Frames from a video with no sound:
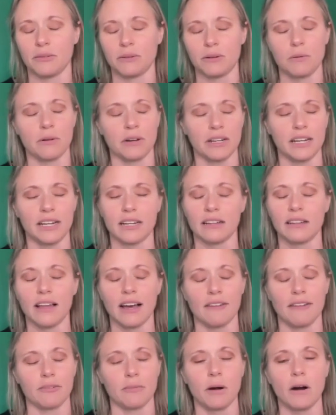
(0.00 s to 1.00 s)
coordinated a
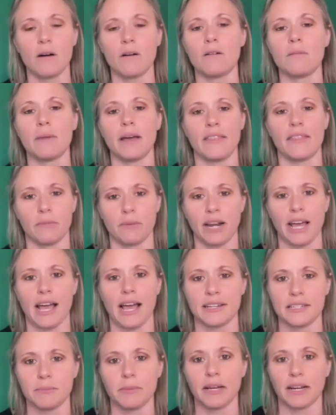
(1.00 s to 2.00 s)
lot from home. And then when I
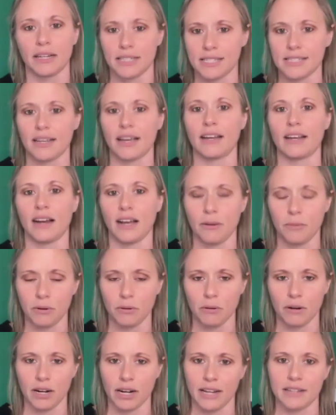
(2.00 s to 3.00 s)
had to be on site, I would
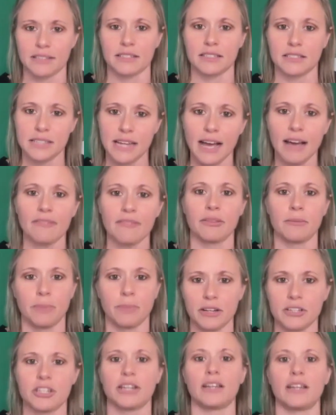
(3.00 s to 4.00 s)
organize the staff, the
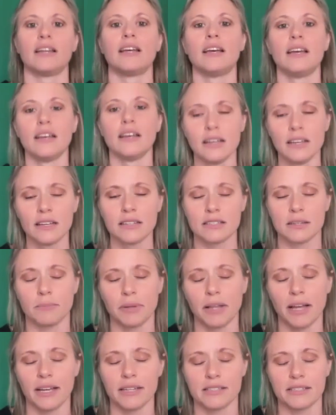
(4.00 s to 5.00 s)
budget,
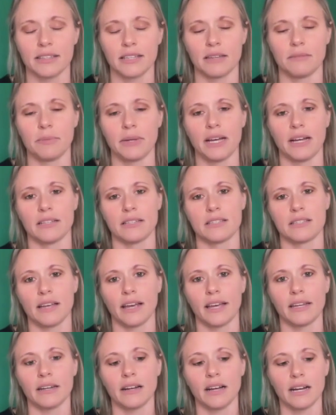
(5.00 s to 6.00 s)
supplies, and then be on
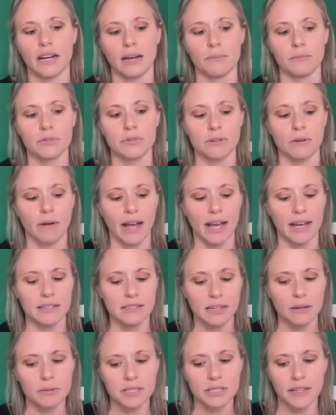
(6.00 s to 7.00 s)
site. So as
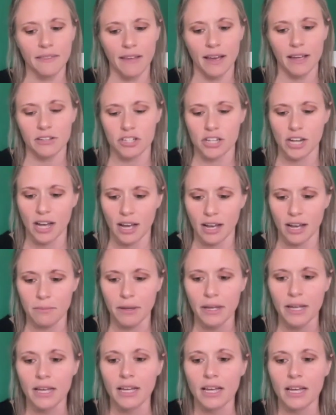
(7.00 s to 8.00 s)
I was in that job,
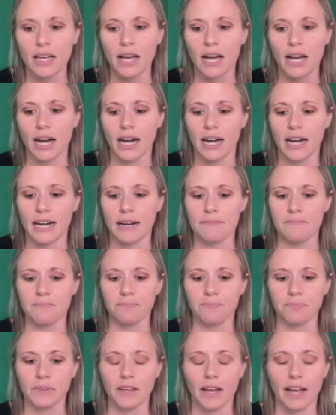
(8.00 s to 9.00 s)
I
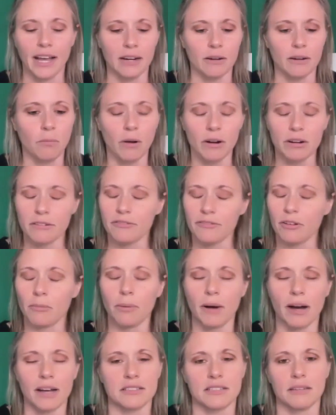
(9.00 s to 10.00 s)
had a wonderful
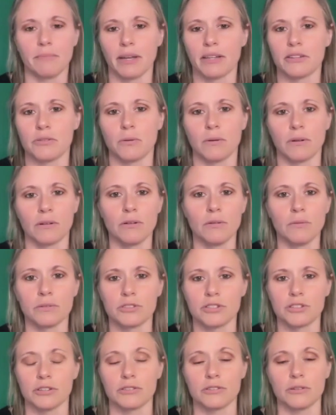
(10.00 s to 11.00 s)
boss and mentor who was
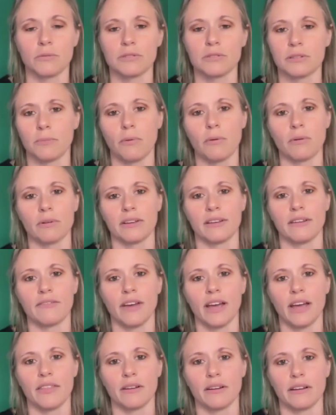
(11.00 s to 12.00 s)
just so supportive.
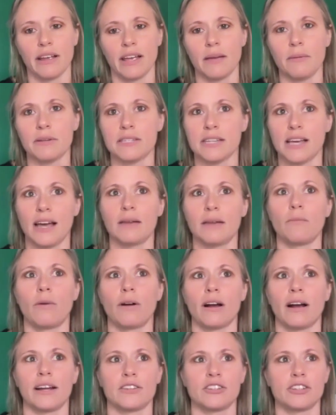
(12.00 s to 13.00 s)
And there came a time
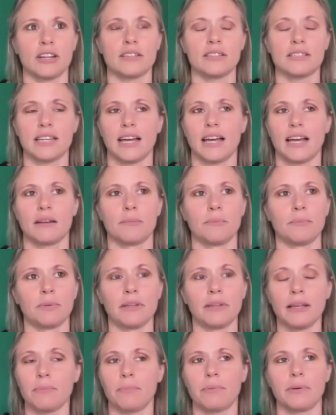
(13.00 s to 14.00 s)
where I just had a
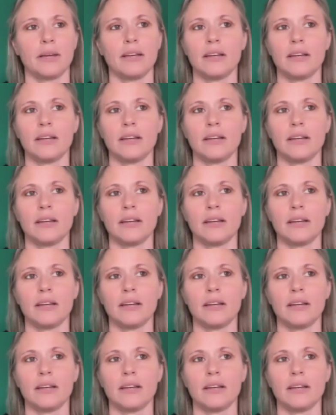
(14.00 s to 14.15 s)
blip